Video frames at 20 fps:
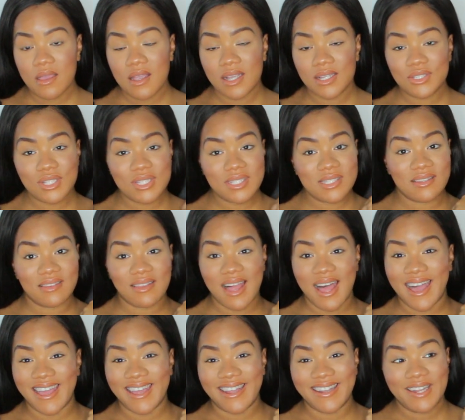it's just a
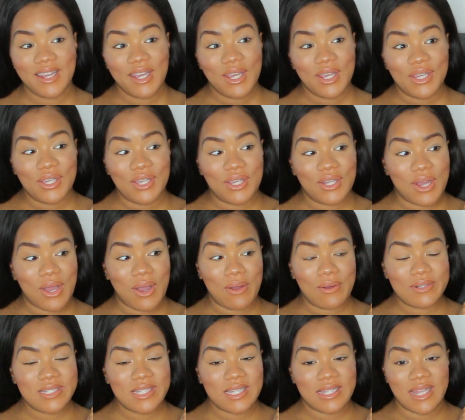lot, you
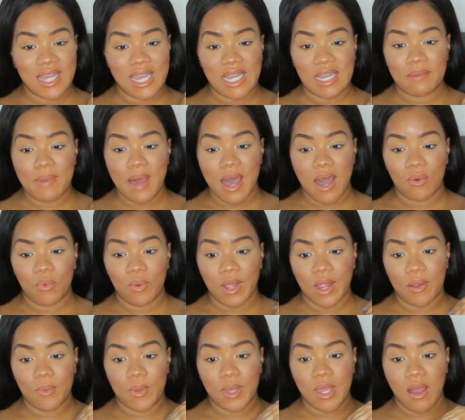know, to think about
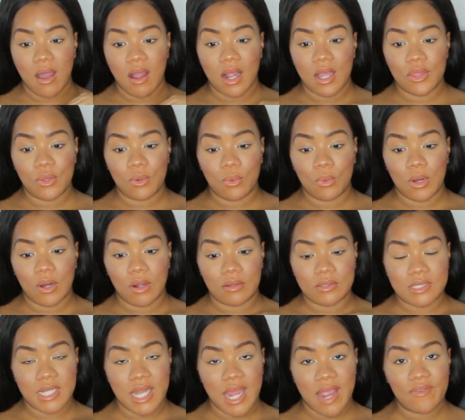where we are in the
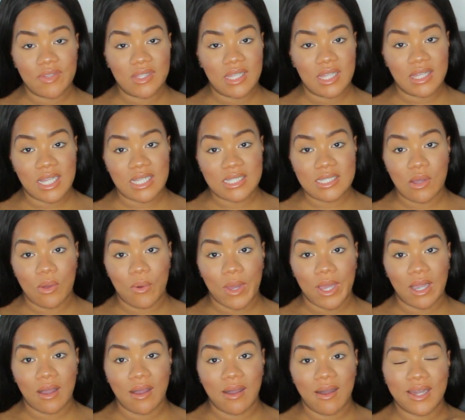world and everything that's
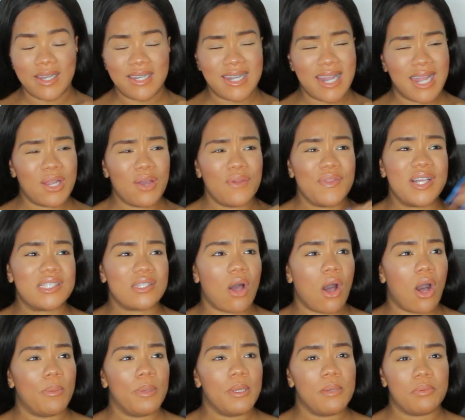going on. And I know that's
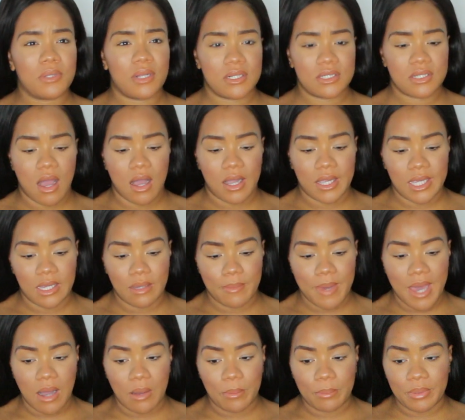all people are talking
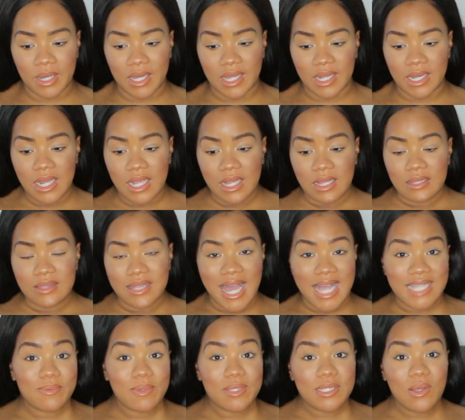about, but
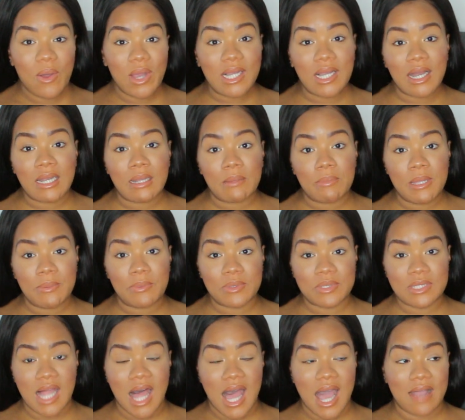that's what's going on in
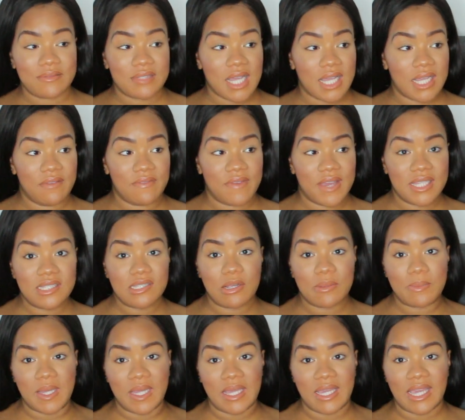people's lives. Like, events are
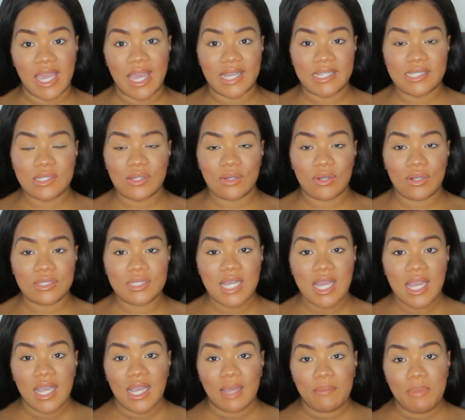being canceled.
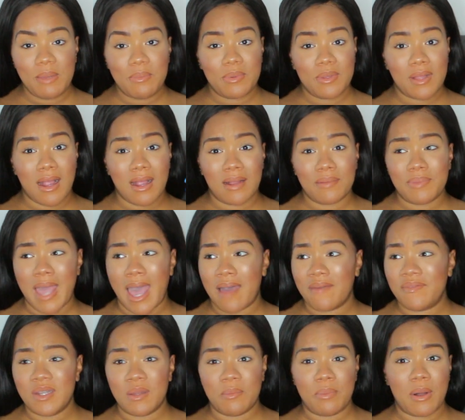People are
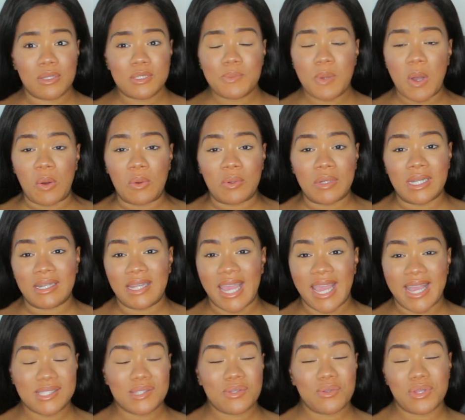having to postpone and
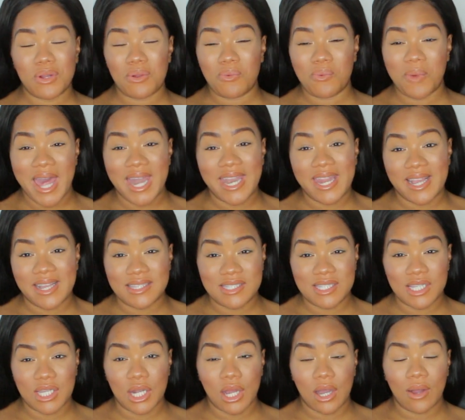cancel their weddings.
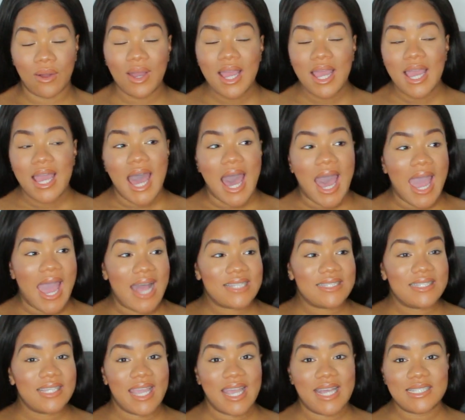You know, I
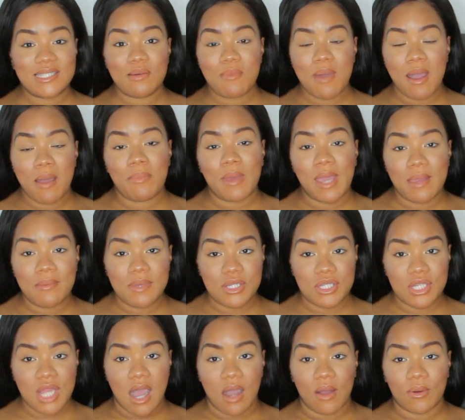had to cancel my baby
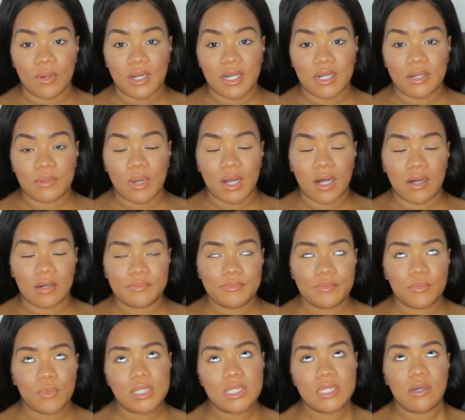shower. Well,
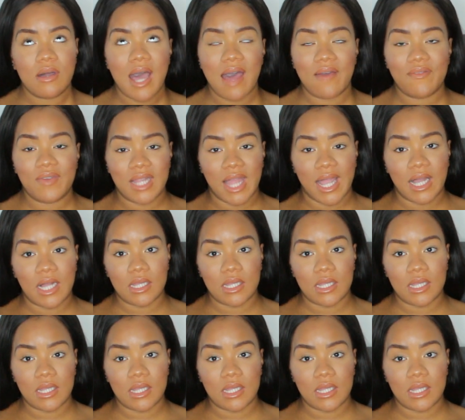we're still having like